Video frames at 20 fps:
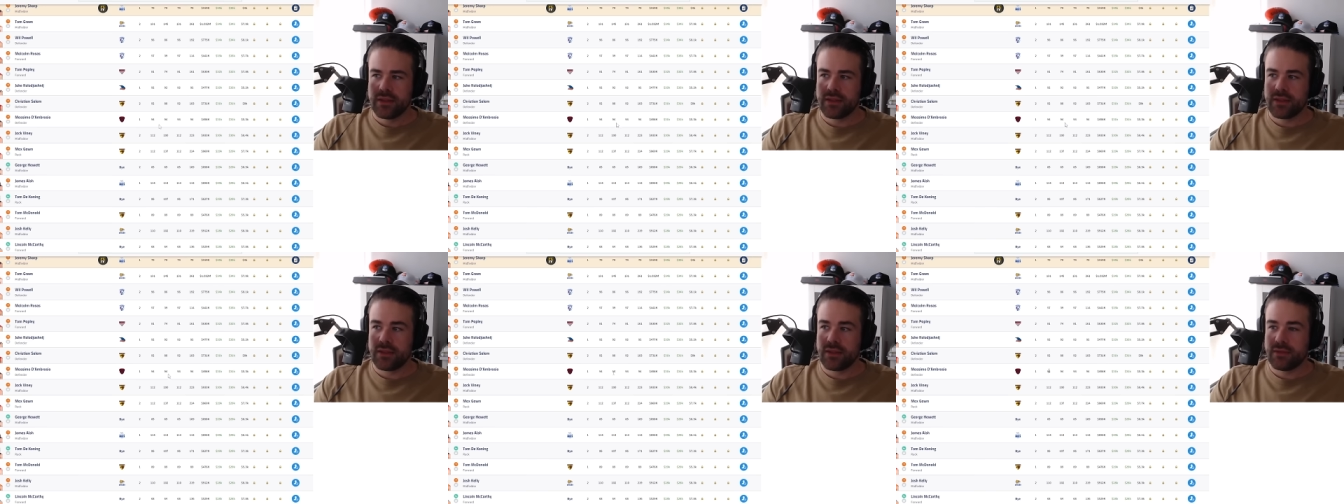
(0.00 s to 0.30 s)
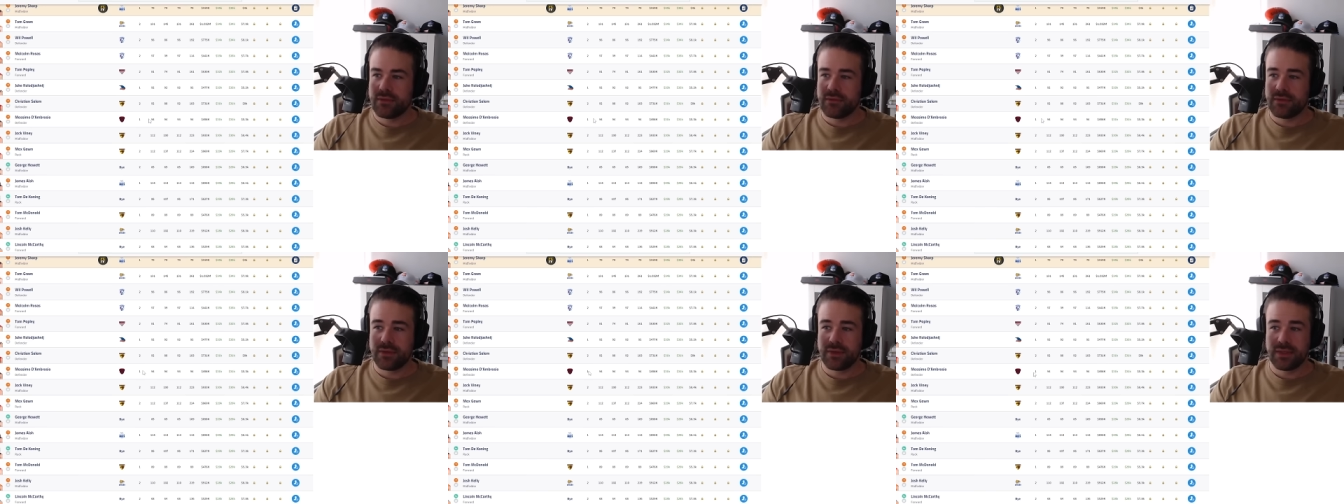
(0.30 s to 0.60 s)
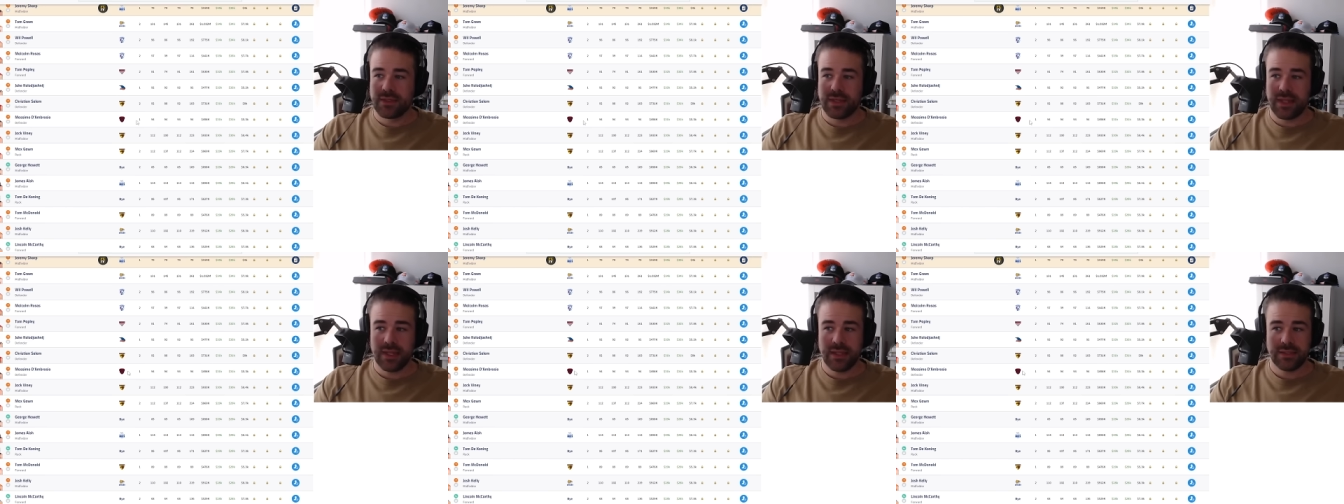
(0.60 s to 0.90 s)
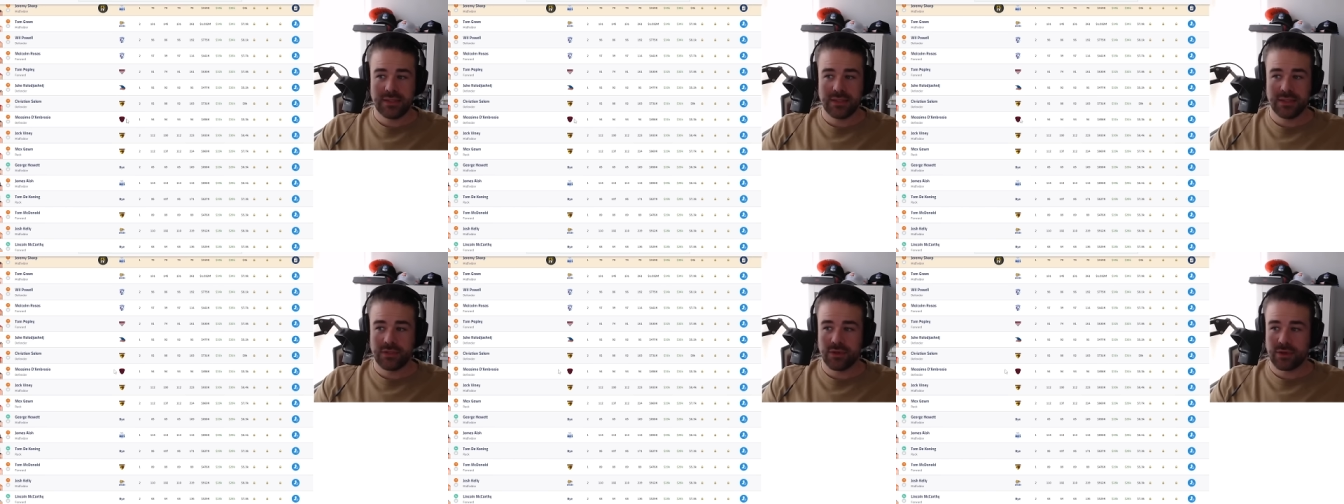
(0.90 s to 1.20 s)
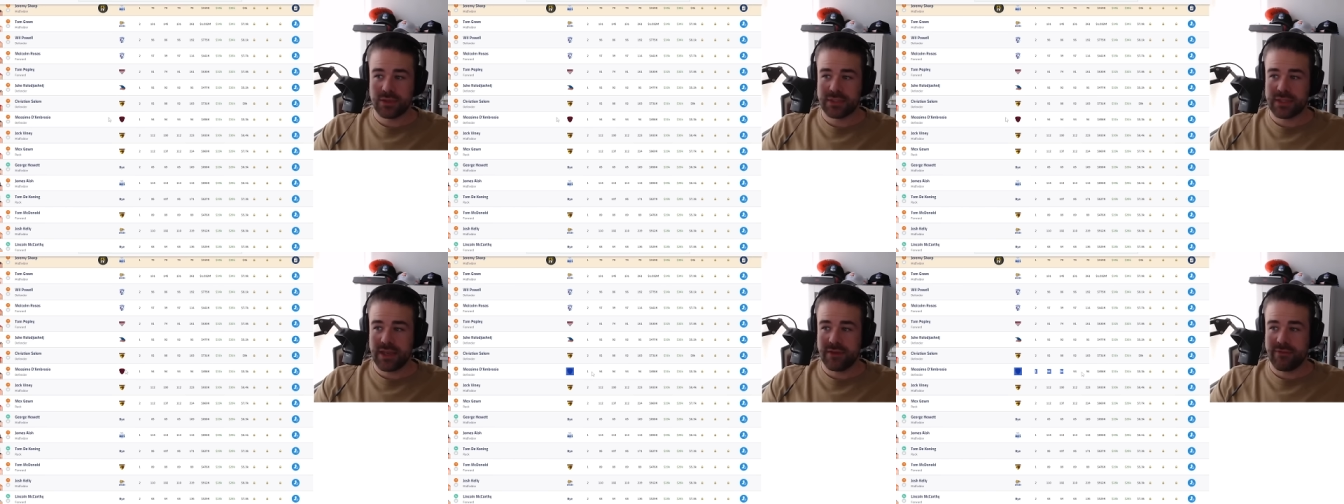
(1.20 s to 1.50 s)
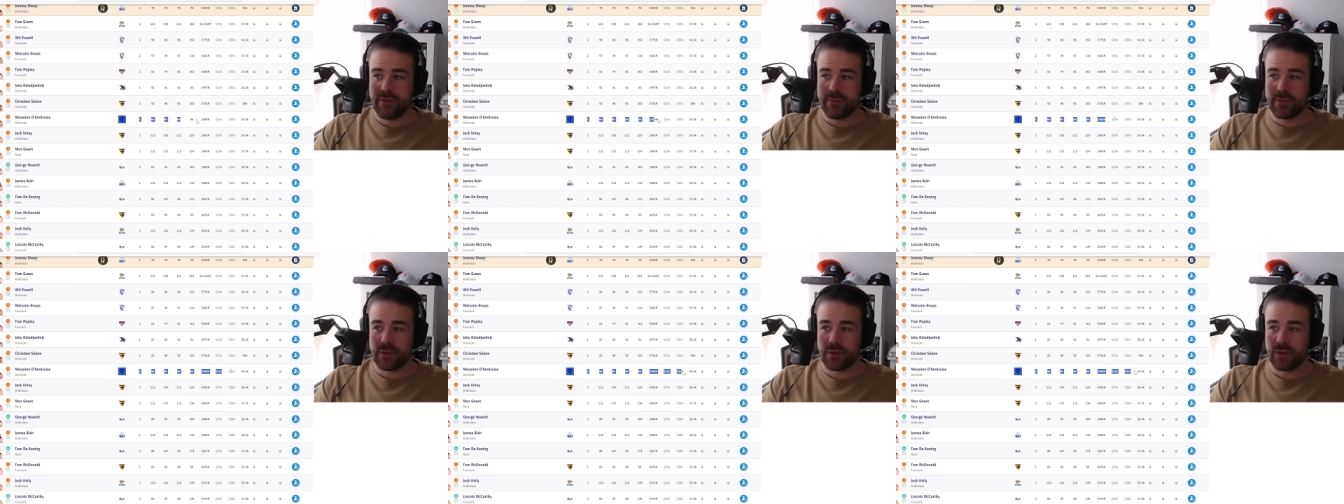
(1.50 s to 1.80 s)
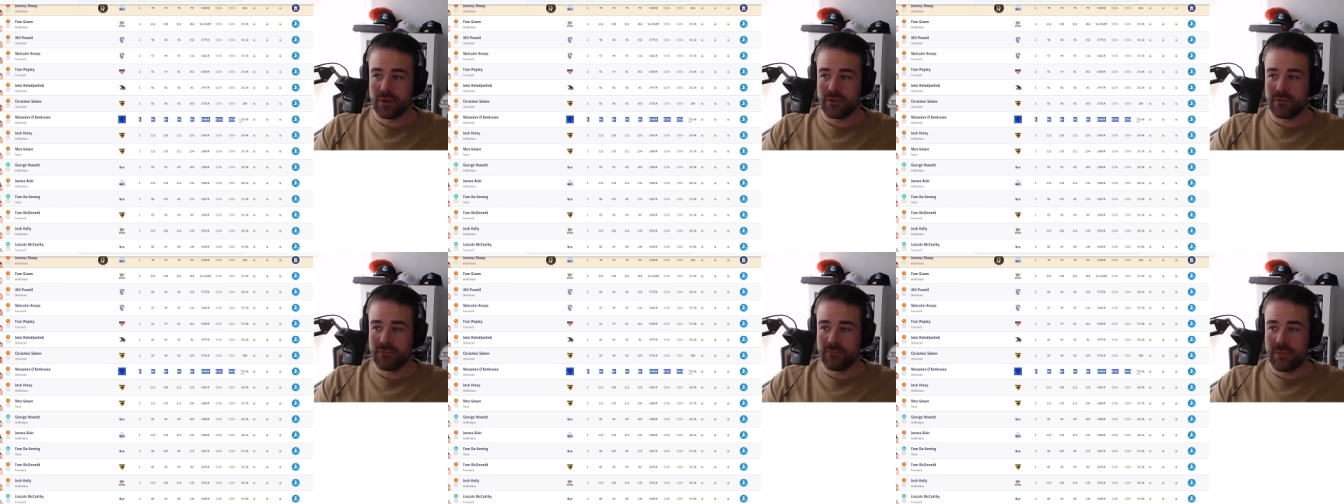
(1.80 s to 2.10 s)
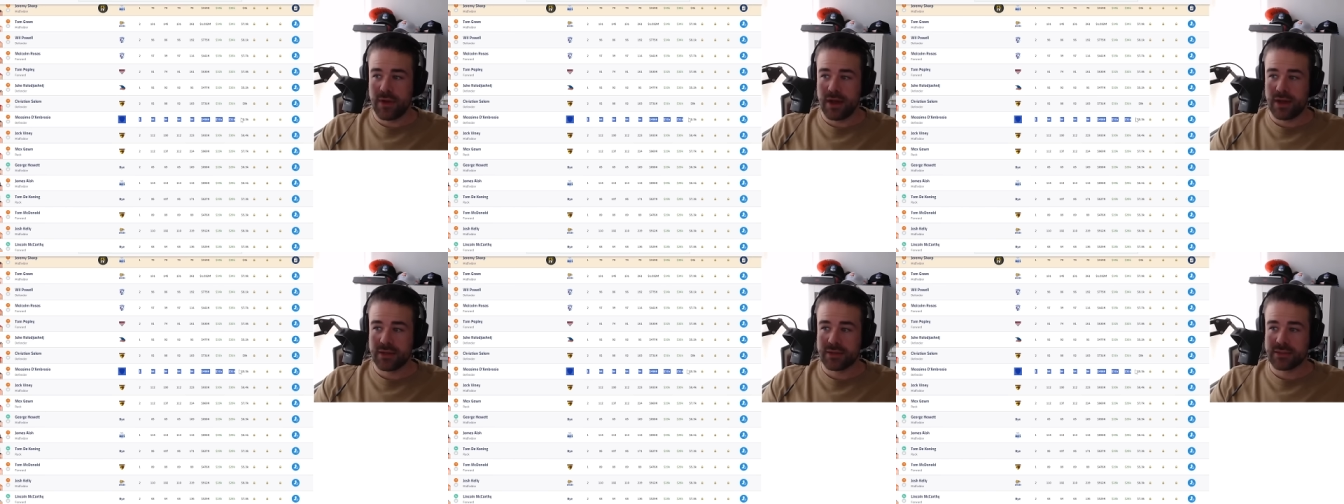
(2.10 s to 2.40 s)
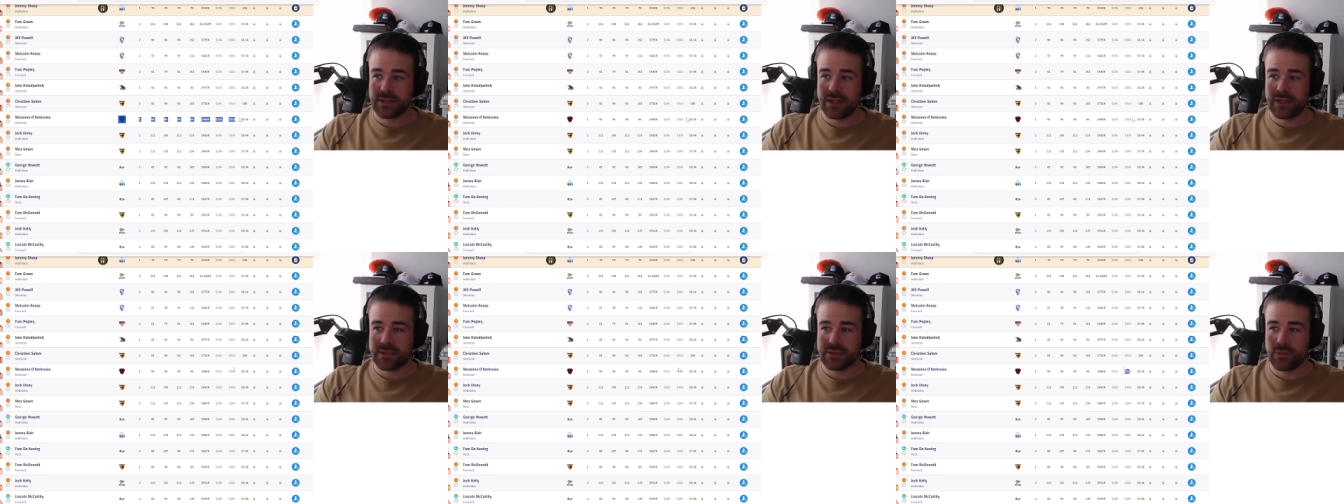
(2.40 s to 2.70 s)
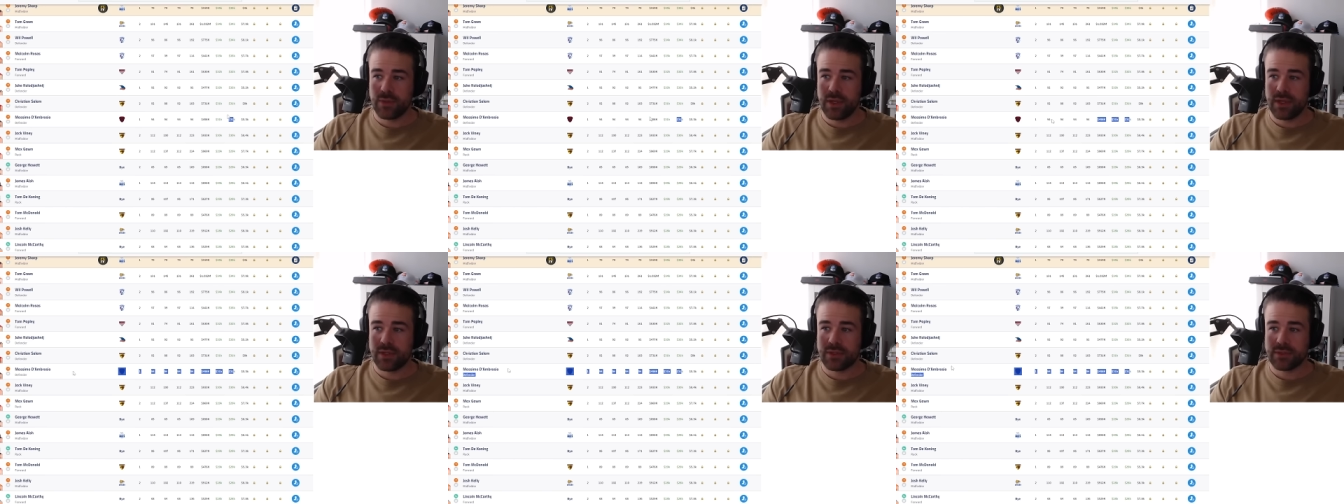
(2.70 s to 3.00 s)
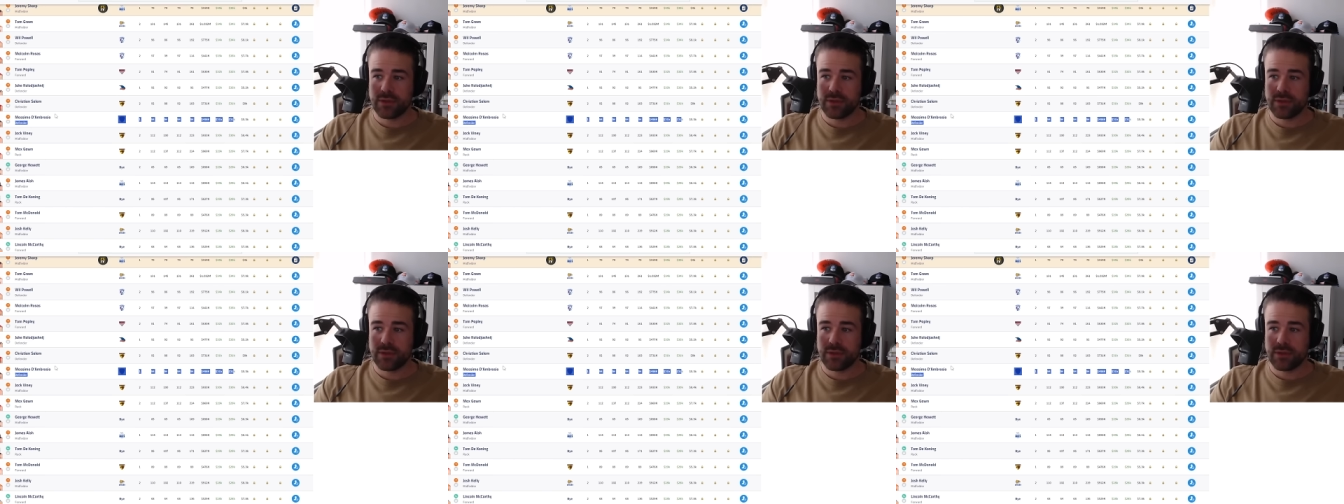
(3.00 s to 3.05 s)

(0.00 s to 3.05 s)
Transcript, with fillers: The D's and Dogs gave up a lot of marks last week.